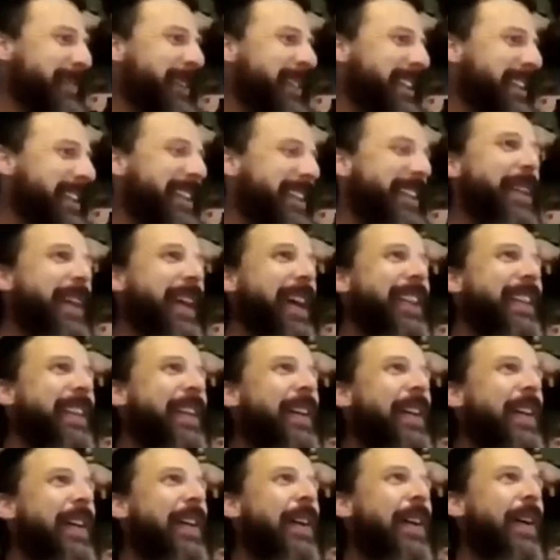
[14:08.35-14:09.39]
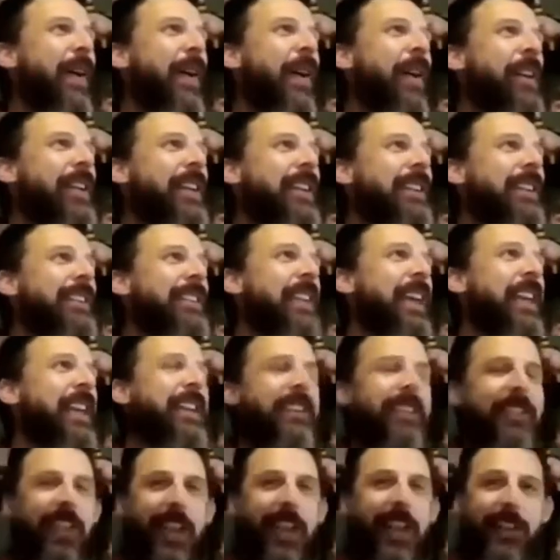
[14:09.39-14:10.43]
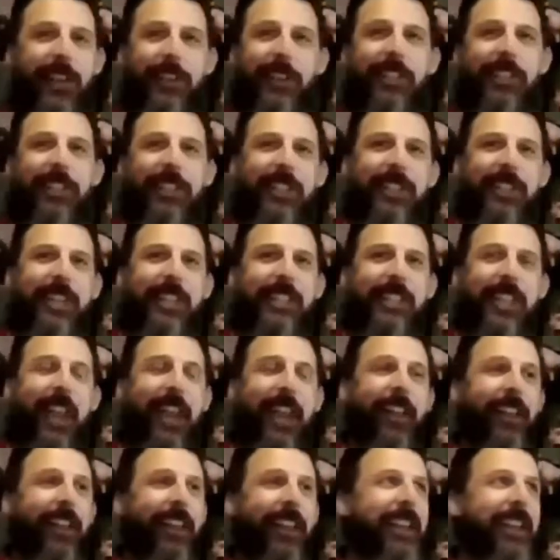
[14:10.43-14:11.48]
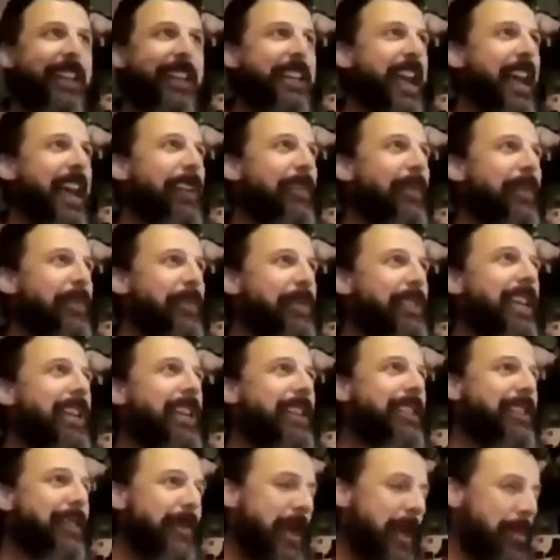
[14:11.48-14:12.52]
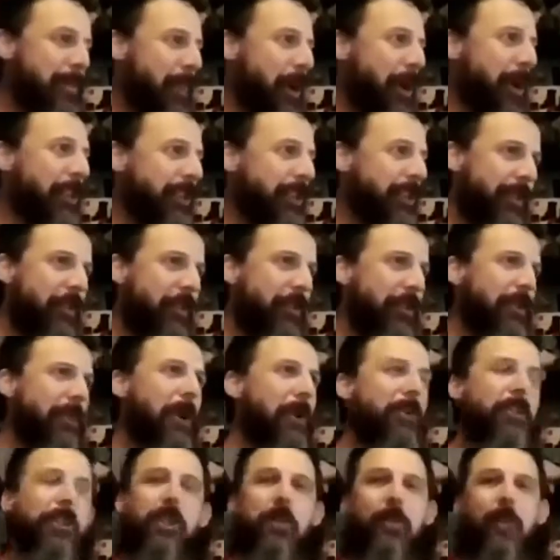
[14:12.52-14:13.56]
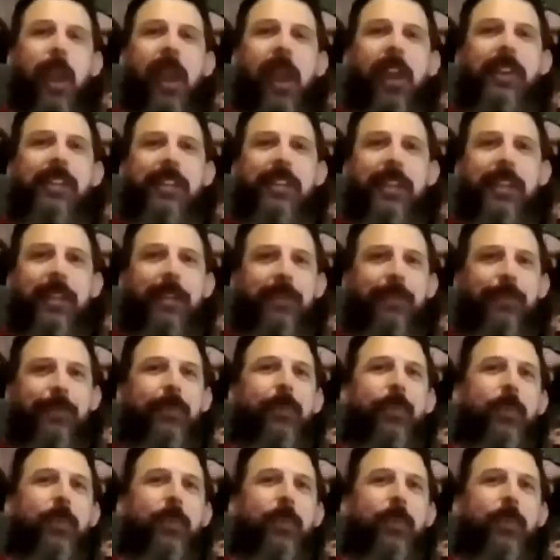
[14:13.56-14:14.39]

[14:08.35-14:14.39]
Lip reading: But you know, that attention to detail and kind of obsessive compulsive approach to painting